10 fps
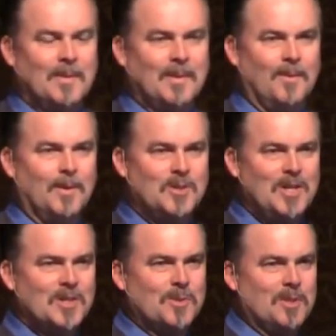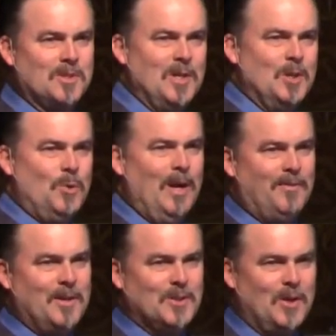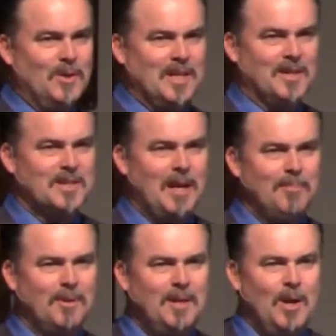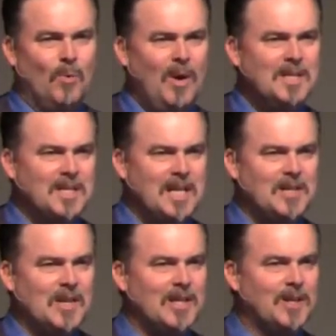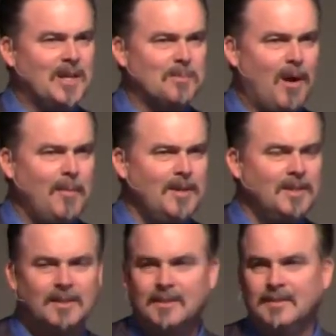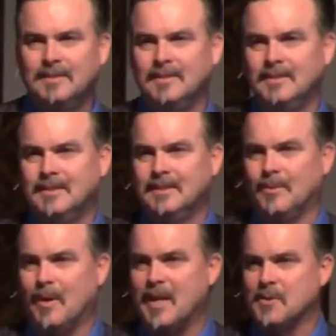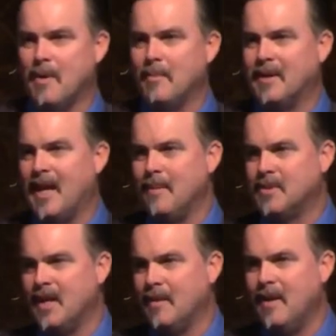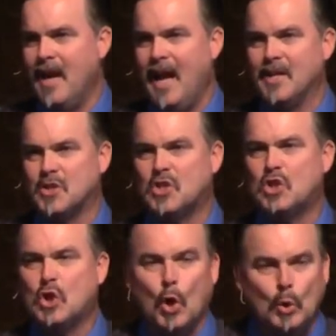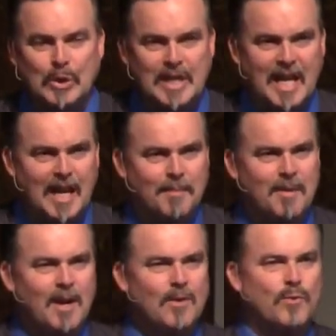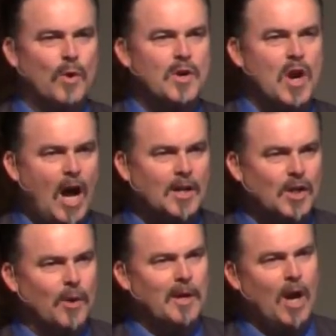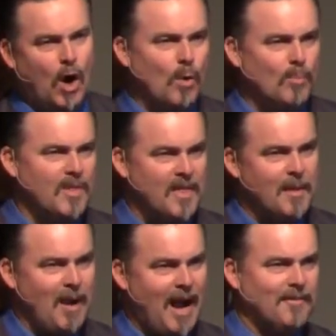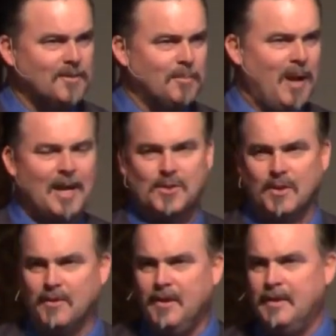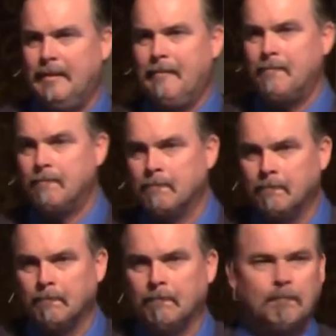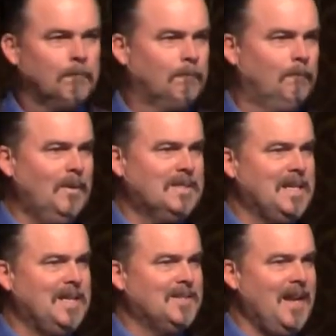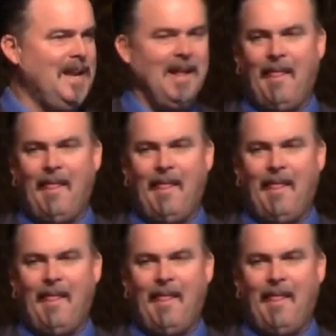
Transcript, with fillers: When Jesus was 12 years old in the temple, what did he say to his mama? When his mama came to him and scolded him for not going home with them after Passover? What did he say?